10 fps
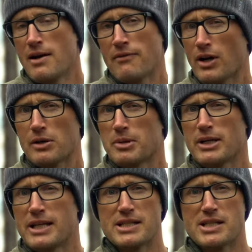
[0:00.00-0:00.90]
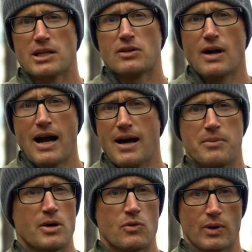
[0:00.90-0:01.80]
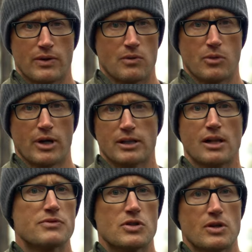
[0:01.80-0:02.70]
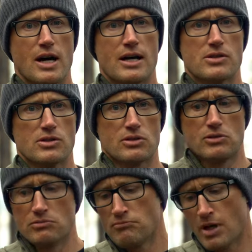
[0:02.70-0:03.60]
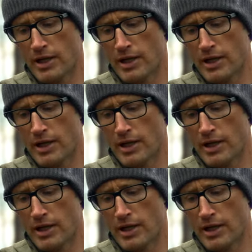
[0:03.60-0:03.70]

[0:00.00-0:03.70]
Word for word: Found it pretty easy to grab, whether I'm wearing gloves or not, to,